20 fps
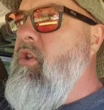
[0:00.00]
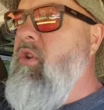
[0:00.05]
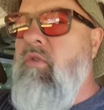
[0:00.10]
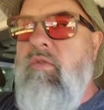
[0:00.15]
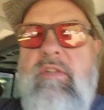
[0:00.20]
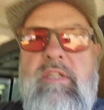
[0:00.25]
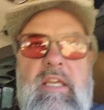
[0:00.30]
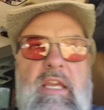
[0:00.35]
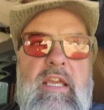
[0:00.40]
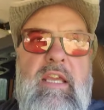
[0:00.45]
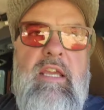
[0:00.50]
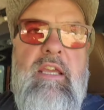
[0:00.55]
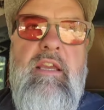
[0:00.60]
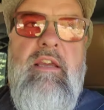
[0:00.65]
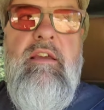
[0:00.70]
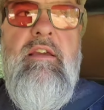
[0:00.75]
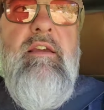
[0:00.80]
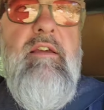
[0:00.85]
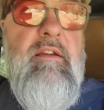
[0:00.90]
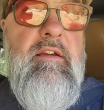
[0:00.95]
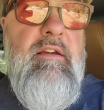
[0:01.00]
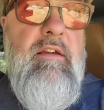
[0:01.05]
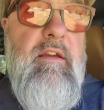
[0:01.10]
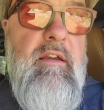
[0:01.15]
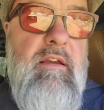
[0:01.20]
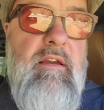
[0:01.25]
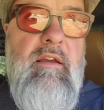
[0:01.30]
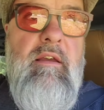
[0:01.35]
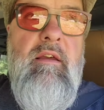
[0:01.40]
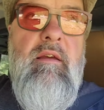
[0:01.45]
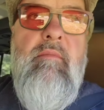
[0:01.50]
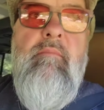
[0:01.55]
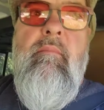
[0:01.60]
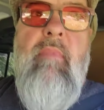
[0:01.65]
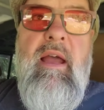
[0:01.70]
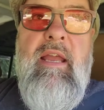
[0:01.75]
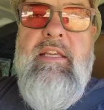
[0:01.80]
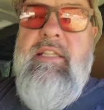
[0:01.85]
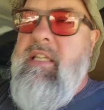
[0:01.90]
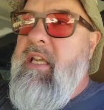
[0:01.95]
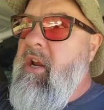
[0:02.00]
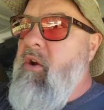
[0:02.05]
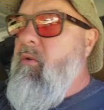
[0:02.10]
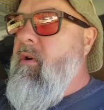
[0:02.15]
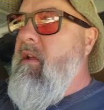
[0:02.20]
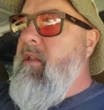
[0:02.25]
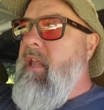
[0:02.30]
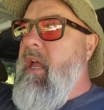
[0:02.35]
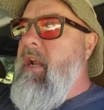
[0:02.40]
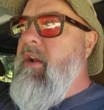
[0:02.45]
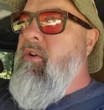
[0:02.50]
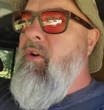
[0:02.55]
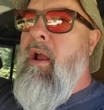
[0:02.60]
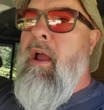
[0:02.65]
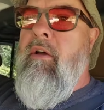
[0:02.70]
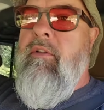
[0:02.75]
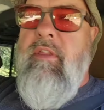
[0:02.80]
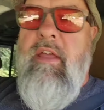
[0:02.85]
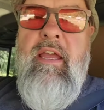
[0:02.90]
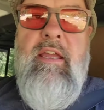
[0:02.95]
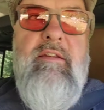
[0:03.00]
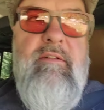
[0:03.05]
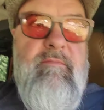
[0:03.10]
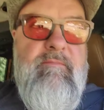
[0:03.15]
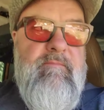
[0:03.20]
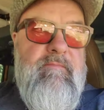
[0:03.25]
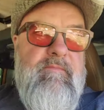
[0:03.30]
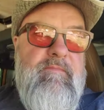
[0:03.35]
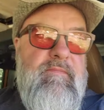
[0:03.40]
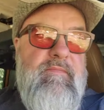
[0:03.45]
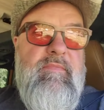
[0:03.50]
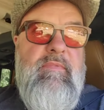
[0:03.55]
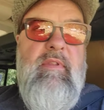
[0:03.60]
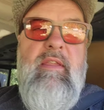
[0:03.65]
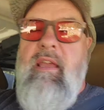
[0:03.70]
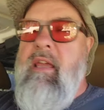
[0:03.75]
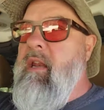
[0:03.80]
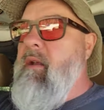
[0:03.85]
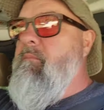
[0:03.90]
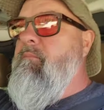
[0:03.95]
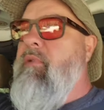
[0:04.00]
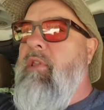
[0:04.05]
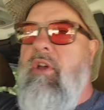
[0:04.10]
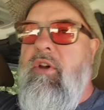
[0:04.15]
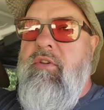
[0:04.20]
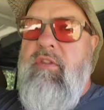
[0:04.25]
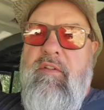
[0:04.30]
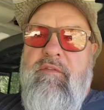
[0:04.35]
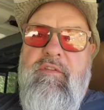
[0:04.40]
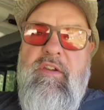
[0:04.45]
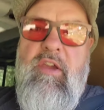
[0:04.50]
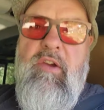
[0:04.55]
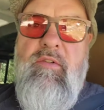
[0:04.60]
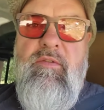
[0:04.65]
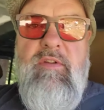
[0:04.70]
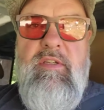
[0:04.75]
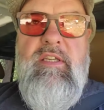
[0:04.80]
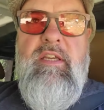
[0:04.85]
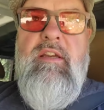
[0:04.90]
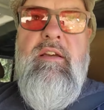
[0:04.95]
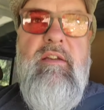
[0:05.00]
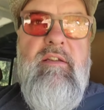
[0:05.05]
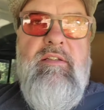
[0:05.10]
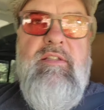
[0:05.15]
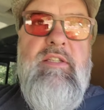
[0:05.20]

using my cigarette lighter outlet, and it blew the fuse.